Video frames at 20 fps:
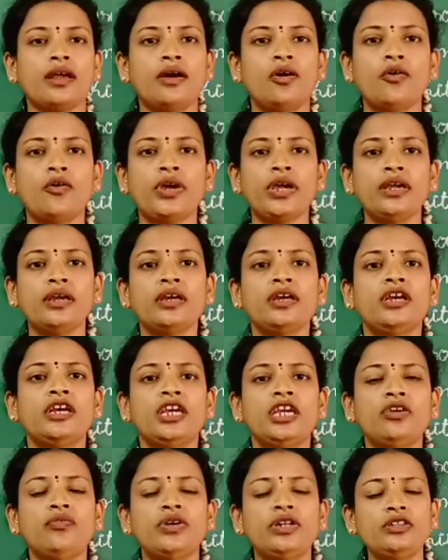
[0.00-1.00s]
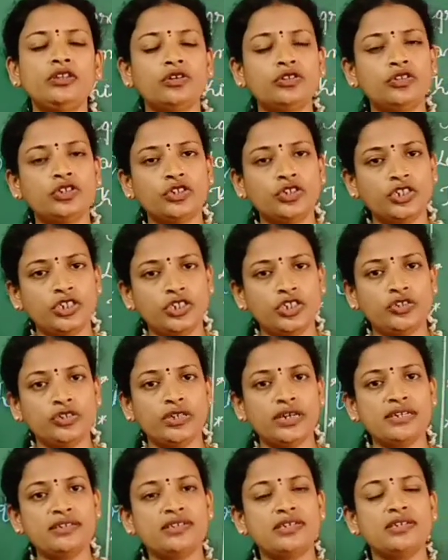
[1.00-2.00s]
Okay, even though just you
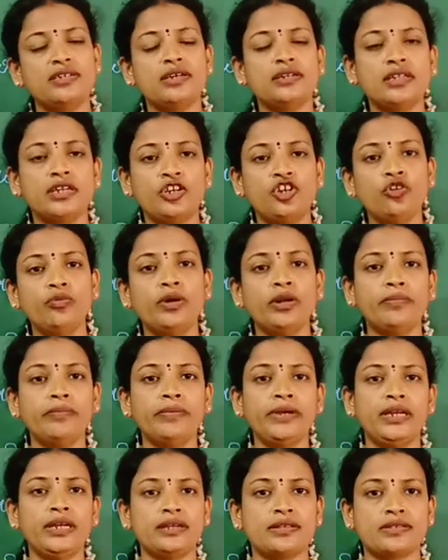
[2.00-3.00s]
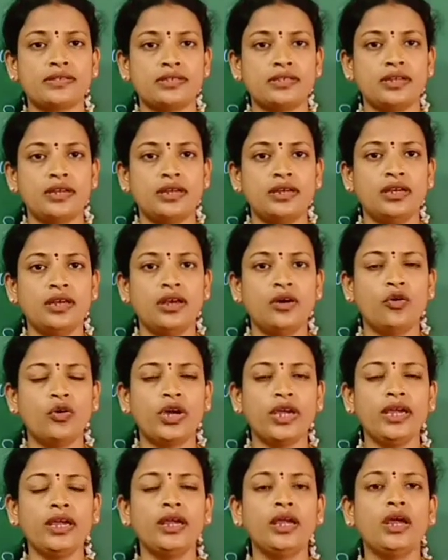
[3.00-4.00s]
consider the human beings.
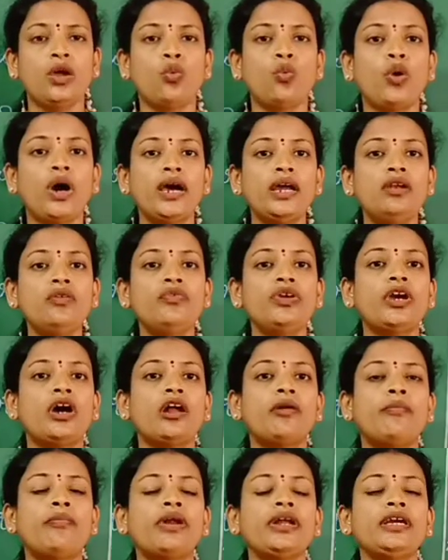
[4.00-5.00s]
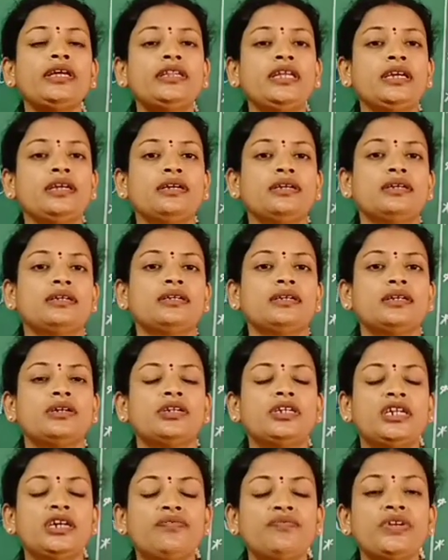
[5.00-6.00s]
Okay, while we are
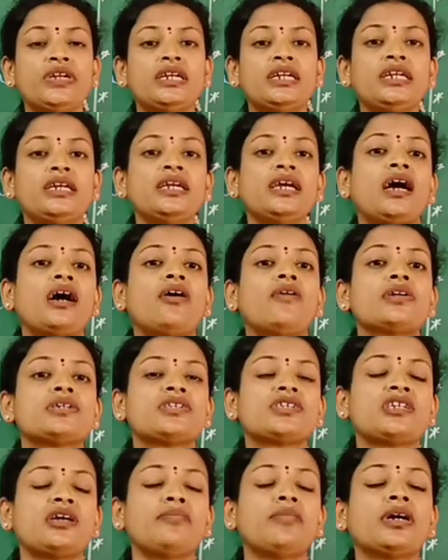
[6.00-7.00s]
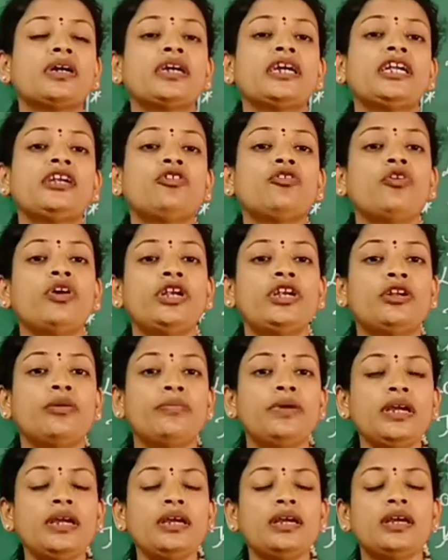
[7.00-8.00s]
breathing, definitely our stomach is going to
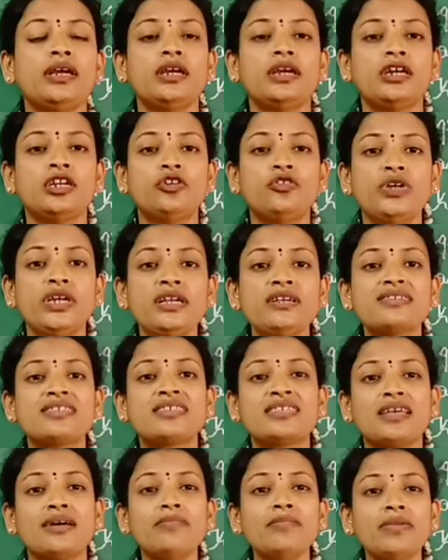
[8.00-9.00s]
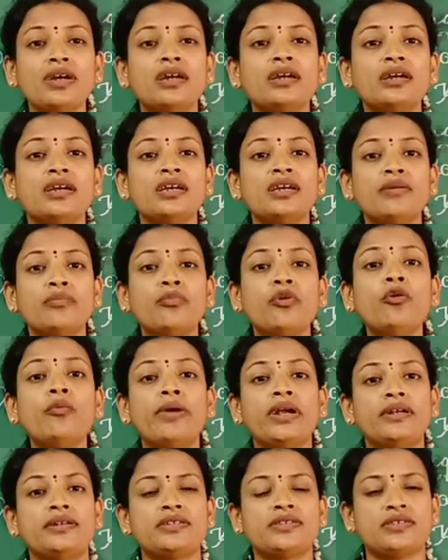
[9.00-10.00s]
be doing some
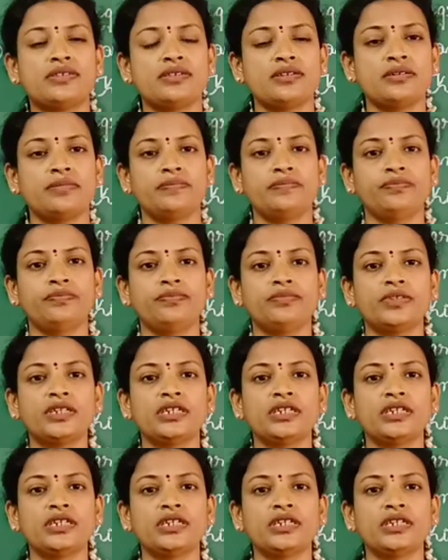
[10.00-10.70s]
movements.